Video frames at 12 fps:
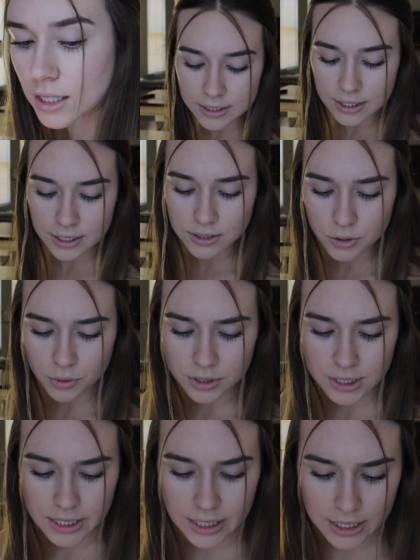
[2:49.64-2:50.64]
need
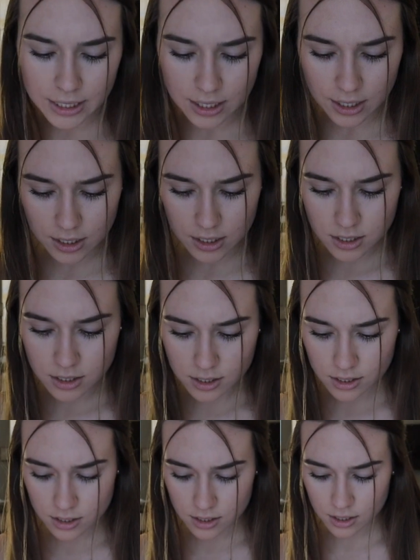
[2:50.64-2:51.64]

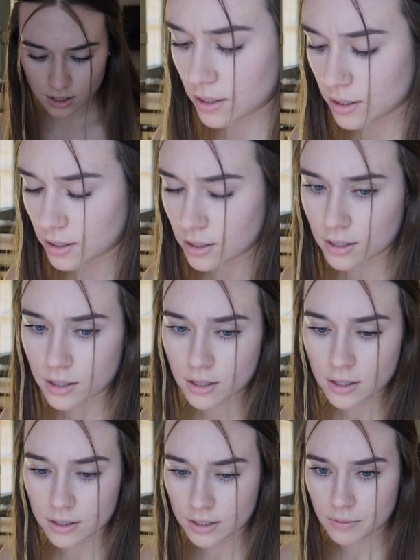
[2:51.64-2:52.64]
tortillas,
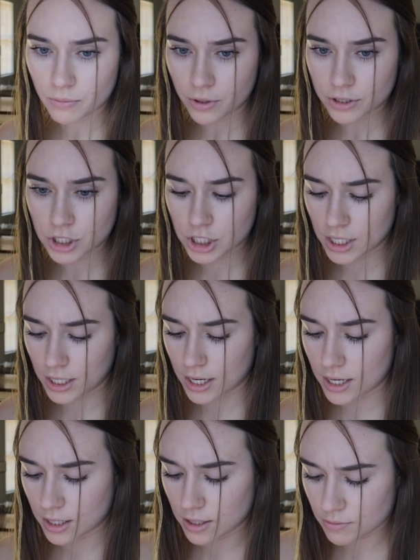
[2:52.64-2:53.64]
I need more
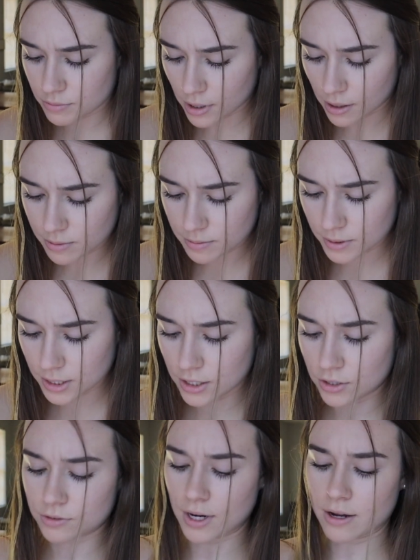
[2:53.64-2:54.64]
chicken, probably
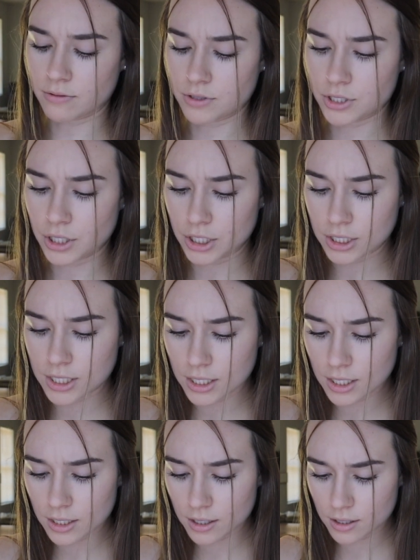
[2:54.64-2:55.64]
ground
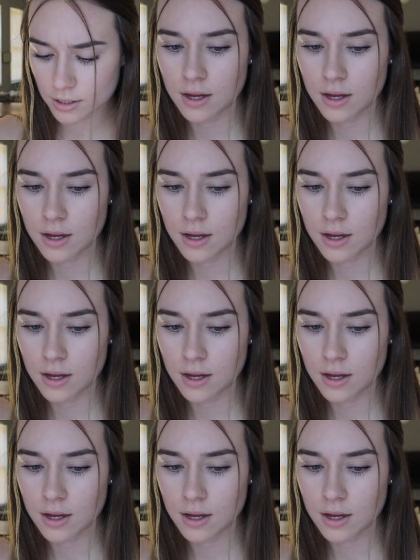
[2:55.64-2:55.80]
turkey.